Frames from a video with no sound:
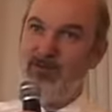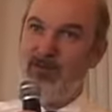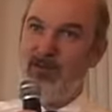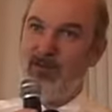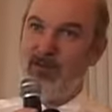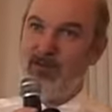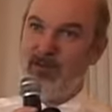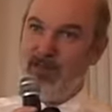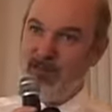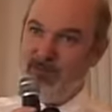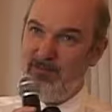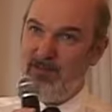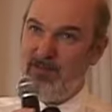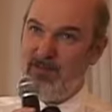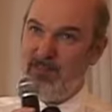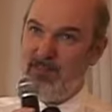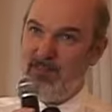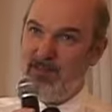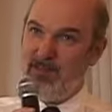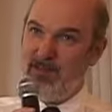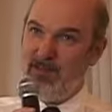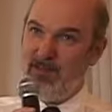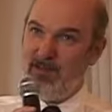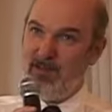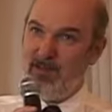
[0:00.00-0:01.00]
to God if it
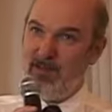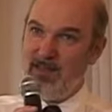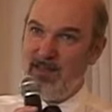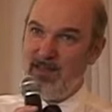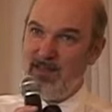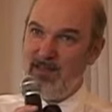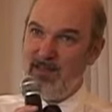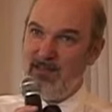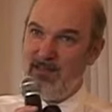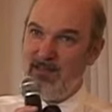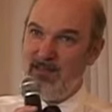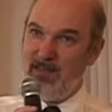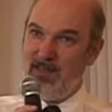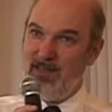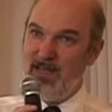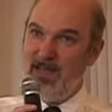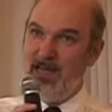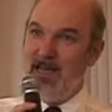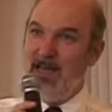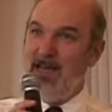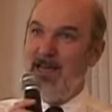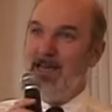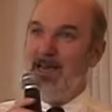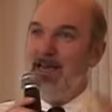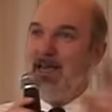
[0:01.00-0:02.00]
is not the case.
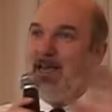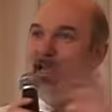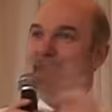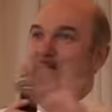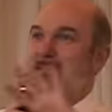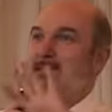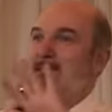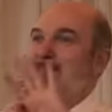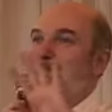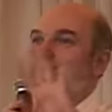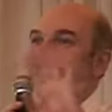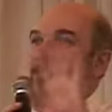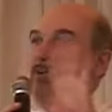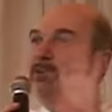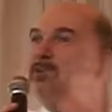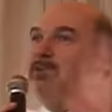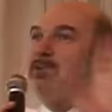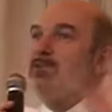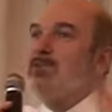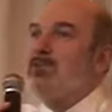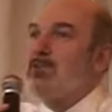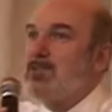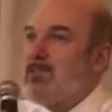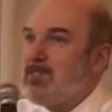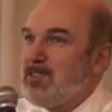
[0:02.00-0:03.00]
It is not
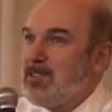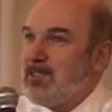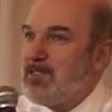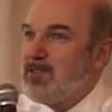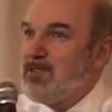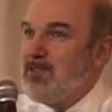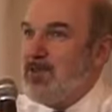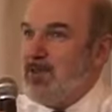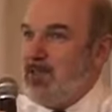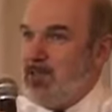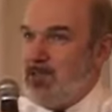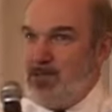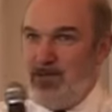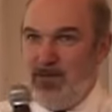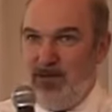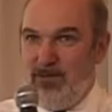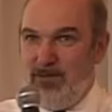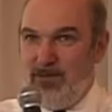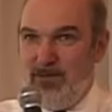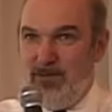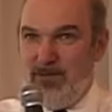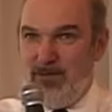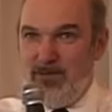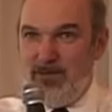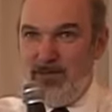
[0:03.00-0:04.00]
a good situation,
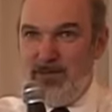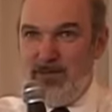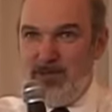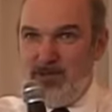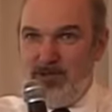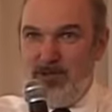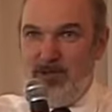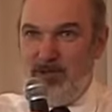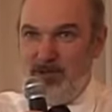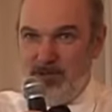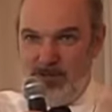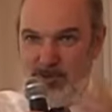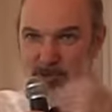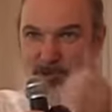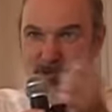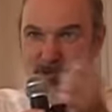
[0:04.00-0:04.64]
of course. A church